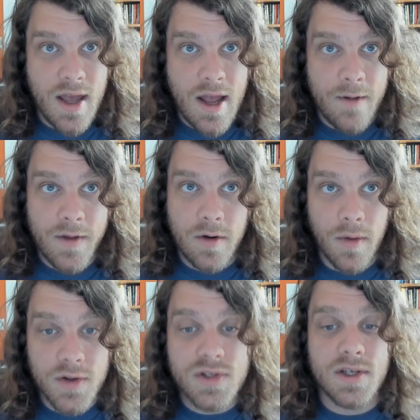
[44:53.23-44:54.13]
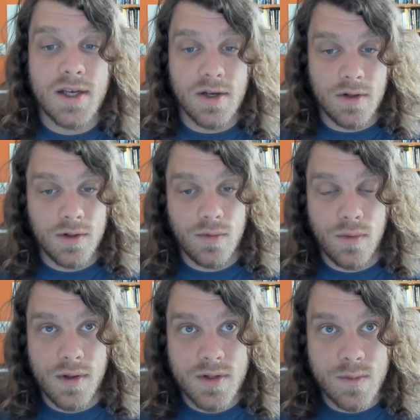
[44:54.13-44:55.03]
They were mostly killed
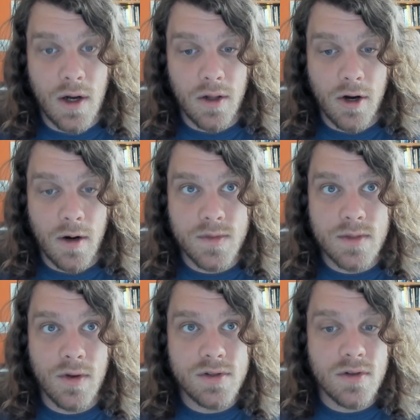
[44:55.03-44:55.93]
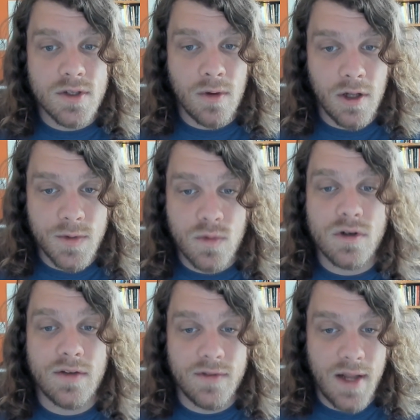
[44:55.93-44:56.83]
with small arms, and most of those small arms
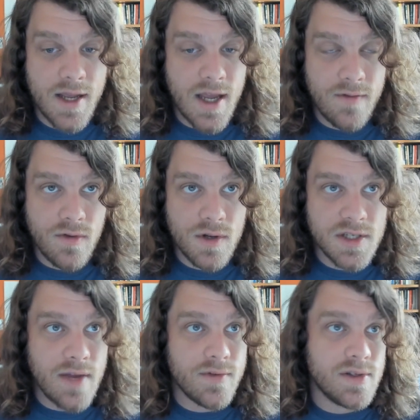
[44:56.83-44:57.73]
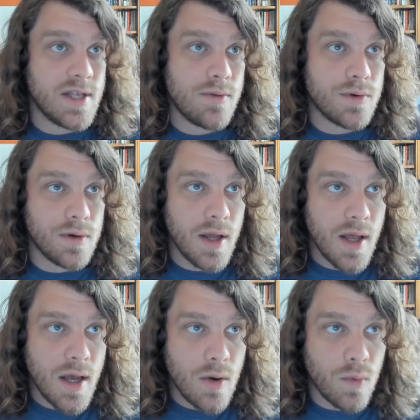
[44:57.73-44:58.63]
weren't even AK-47s. They were
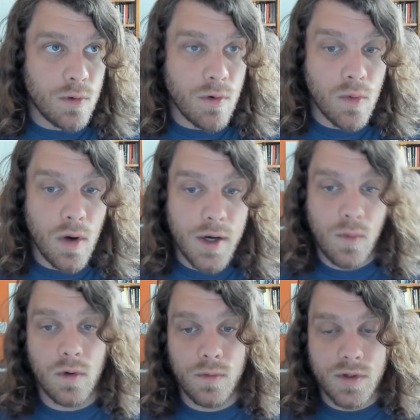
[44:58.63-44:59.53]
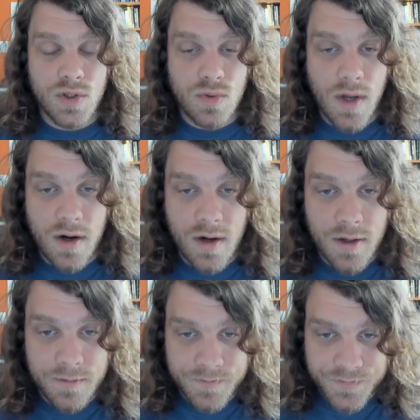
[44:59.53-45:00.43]
World War One and World War Two
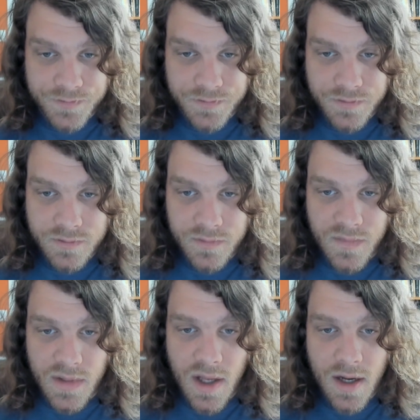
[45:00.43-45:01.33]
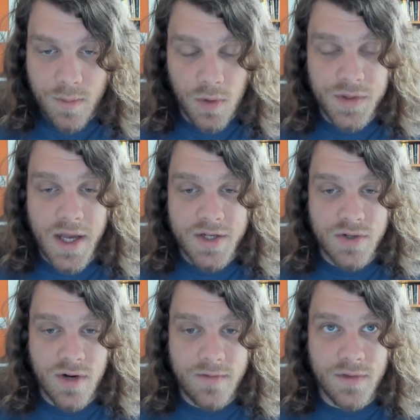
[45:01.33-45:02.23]
era uh, bolt-action
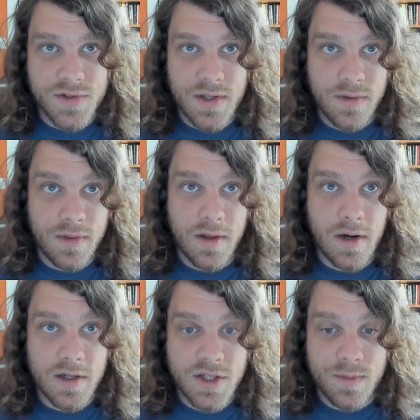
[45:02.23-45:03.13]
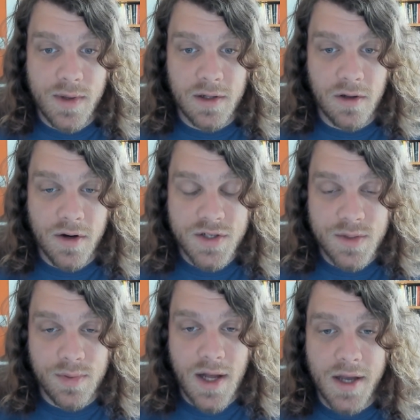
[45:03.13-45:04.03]
rifles that there had just been a large
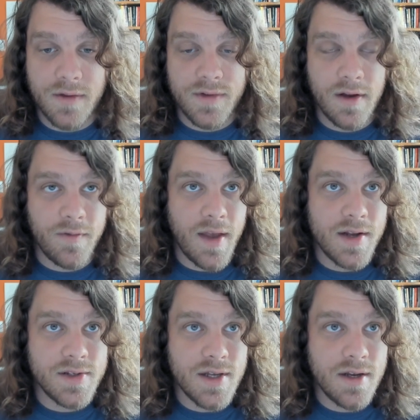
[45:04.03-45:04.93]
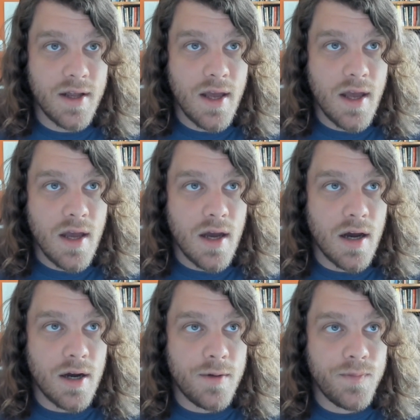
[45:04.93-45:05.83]
supply in Afghanistan.
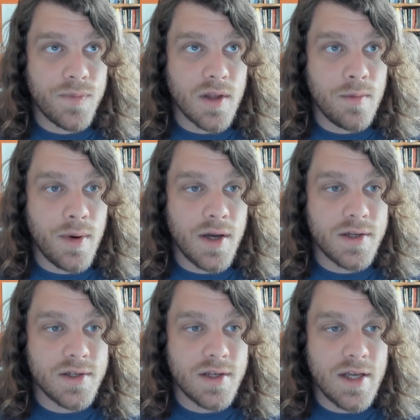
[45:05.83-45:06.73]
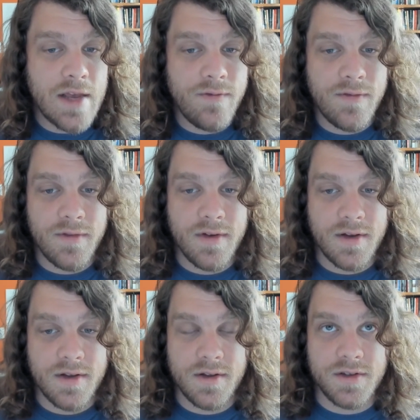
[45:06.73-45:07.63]
Um, but if
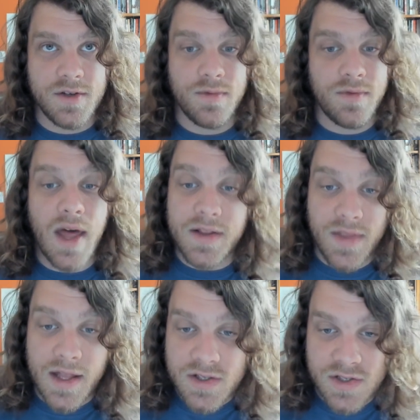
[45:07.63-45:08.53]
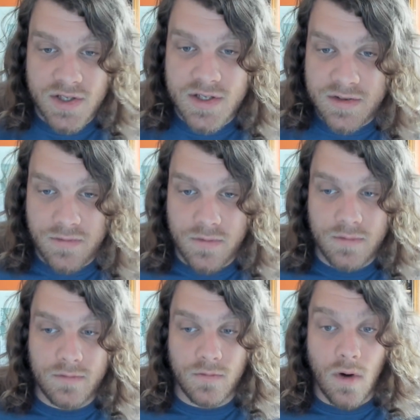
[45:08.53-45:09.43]
so, that that's just
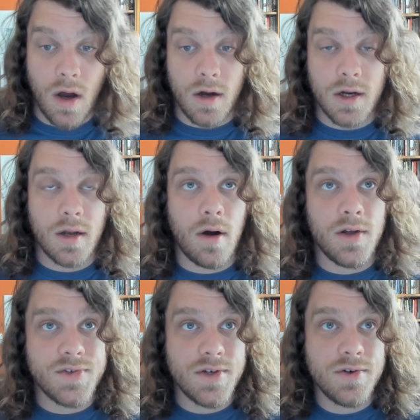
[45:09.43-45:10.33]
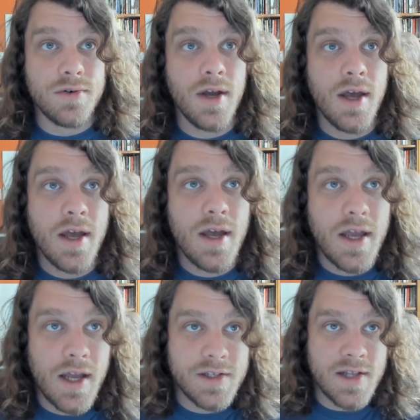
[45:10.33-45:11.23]
wrong. Also,
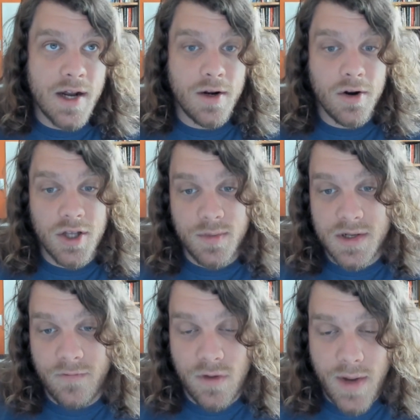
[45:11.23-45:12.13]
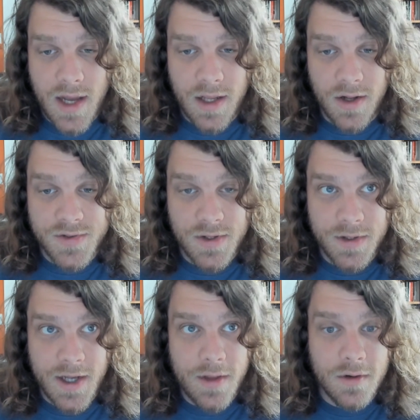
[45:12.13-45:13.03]
it's not an argument for banning guns
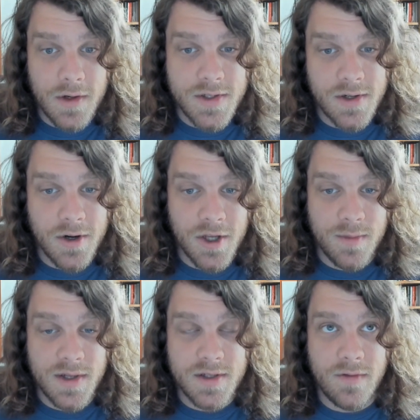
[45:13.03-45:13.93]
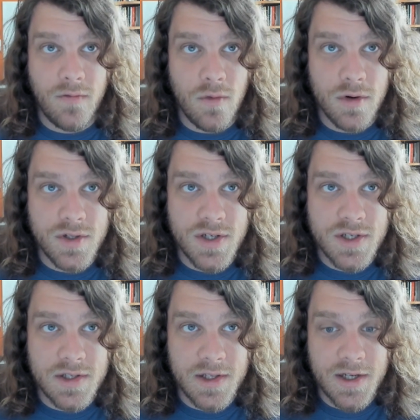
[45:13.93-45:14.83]
altogether. It's an argument for
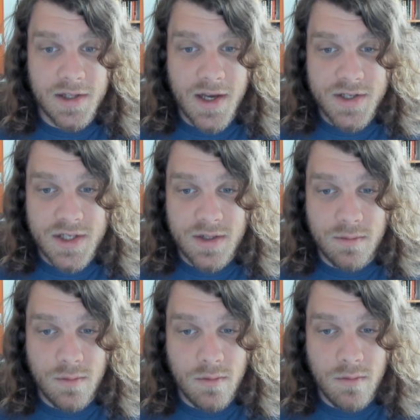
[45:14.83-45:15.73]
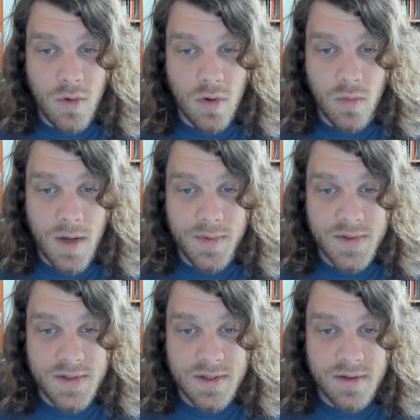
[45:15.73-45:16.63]
just legalizing more
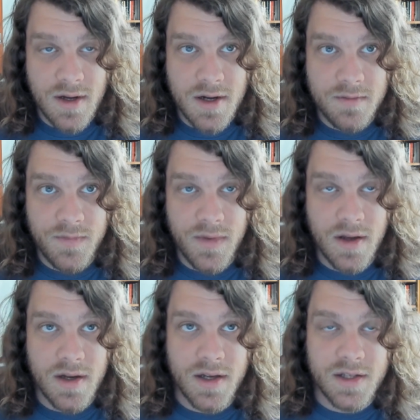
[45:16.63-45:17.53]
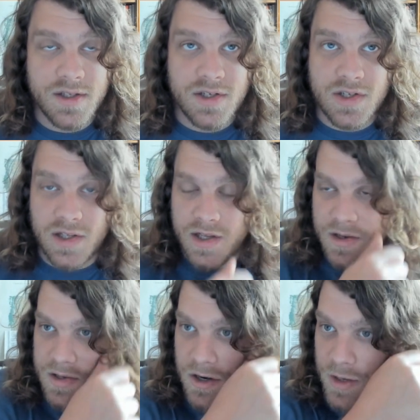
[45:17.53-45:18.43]
weapons. Um, uh, it's just an
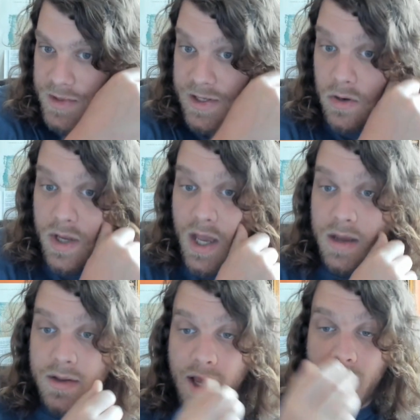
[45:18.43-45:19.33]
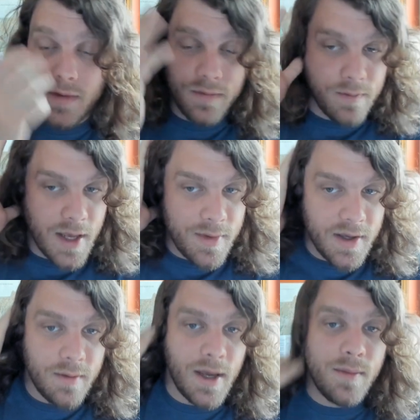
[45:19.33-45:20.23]
argument. Say, okay, yeah,
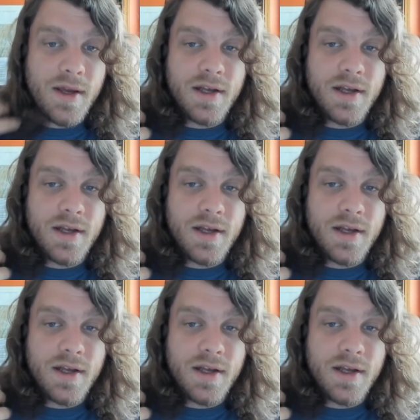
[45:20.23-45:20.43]
maybe maybe it